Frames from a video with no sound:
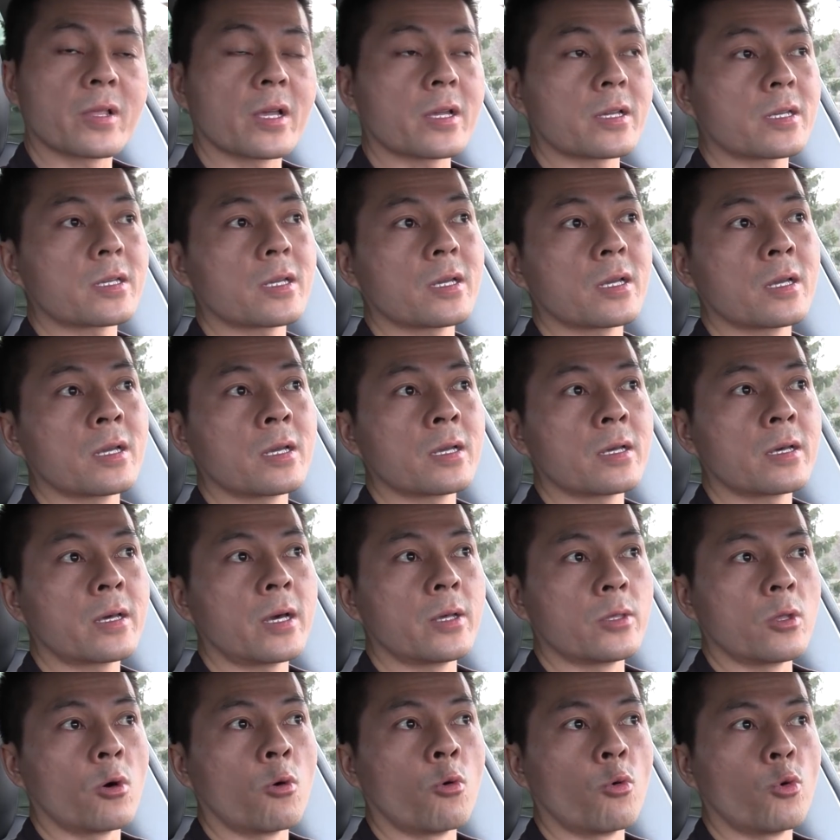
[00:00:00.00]
like
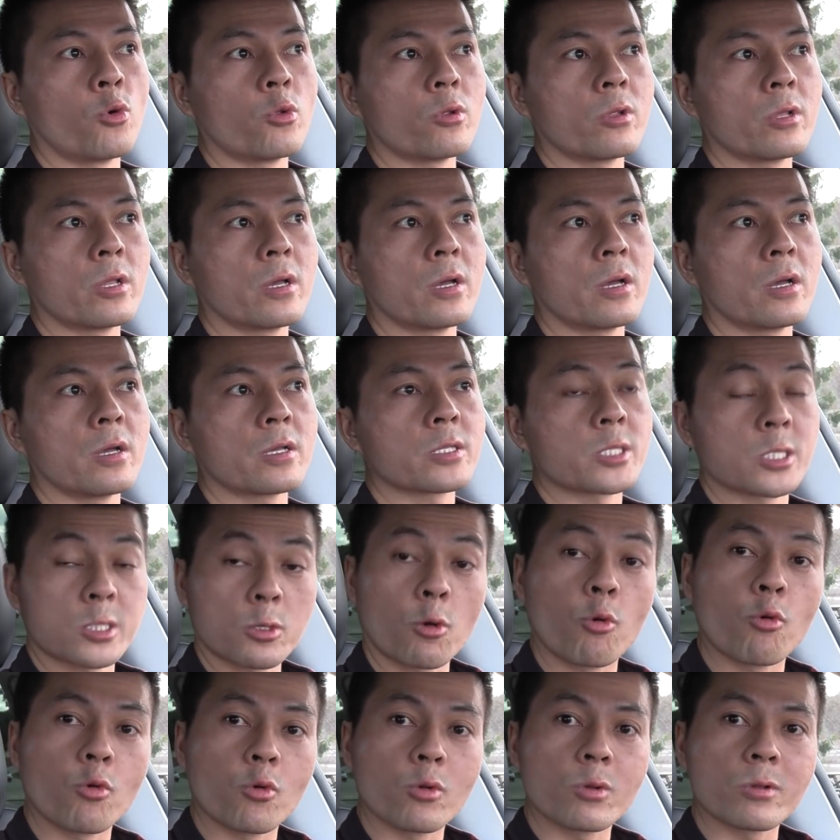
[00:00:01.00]
an old
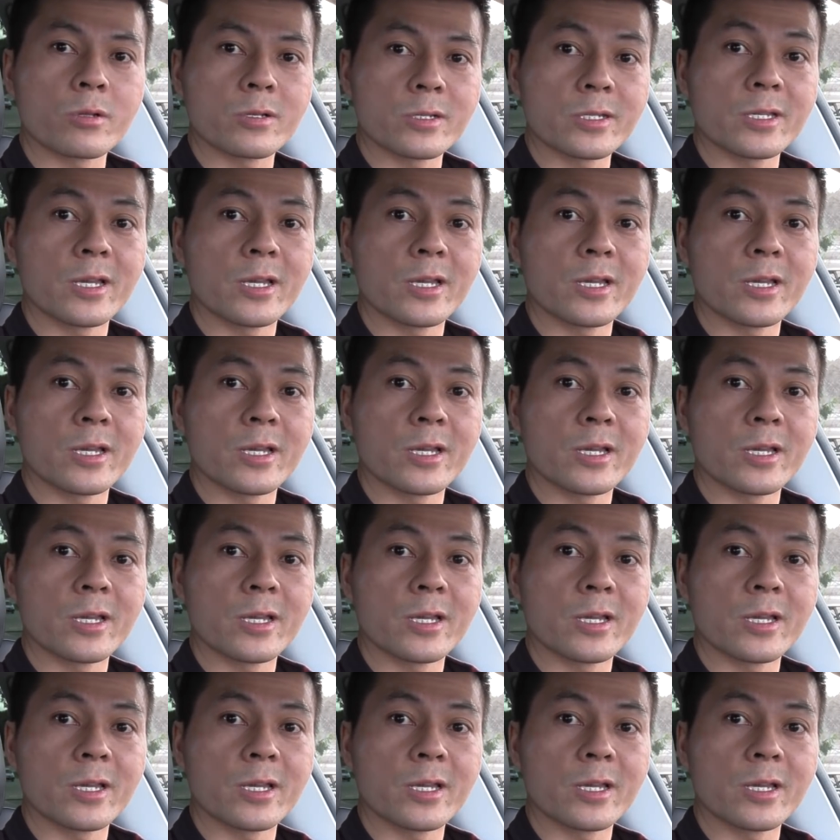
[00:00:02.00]
Soul.